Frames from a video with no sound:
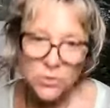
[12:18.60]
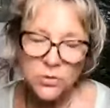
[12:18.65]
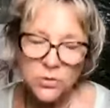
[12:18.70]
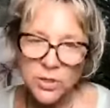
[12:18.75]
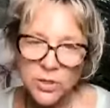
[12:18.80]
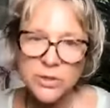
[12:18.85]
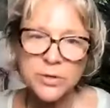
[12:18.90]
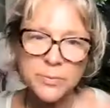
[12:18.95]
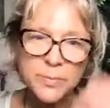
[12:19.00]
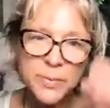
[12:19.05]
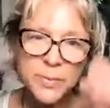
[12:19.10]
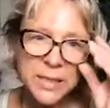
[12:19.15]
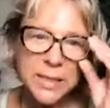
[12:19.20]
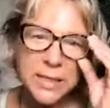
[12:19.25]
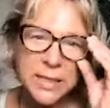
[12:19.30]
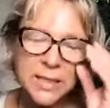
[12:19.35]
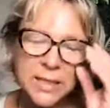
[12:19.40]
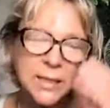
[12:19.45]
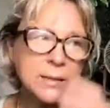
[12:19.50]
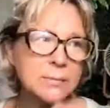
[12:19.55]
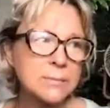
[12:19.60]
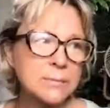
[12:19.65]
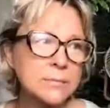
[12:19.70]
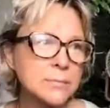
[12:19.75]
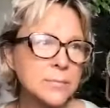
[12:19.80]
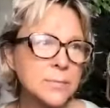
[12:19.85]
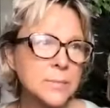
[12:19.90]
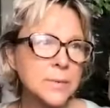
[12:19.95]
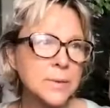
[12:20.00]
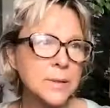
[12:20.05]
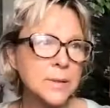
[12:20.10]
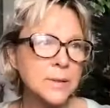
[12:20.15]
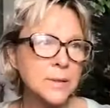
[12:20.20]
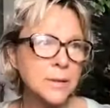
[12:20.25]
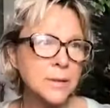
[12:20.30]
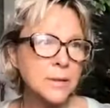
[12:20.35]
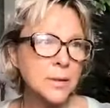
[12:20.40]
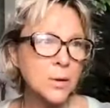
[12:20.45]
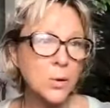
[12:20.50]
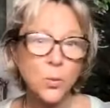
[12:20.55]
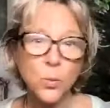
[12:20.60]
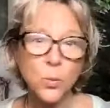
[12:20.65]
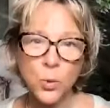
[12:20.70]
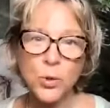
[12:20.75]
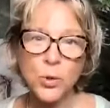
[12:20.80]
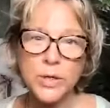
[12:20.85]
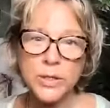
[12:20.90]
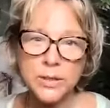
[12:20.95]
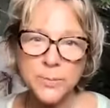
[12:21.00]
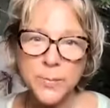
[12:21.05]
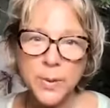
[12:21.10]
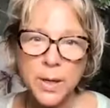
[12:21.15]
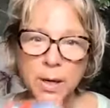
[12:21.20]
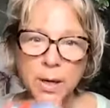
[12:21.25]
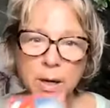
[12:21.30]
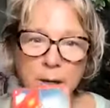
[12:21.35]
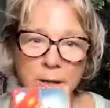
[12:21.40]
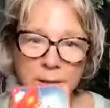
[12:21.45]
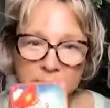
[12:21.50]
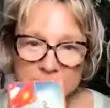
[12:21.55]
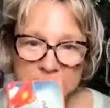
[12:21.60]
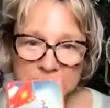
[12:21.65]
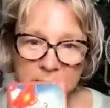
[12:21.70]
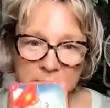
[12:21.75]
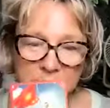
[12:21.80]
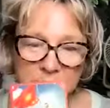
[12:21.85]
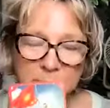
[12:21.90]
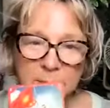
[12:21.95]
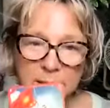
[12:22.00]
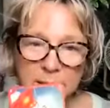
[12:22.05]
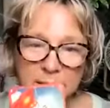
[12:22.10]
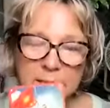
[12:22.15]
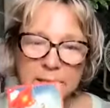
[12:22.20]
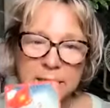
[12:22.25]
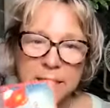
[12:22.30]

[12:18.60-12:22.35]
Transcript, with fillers: not going to be a walk in the park. It's going to be a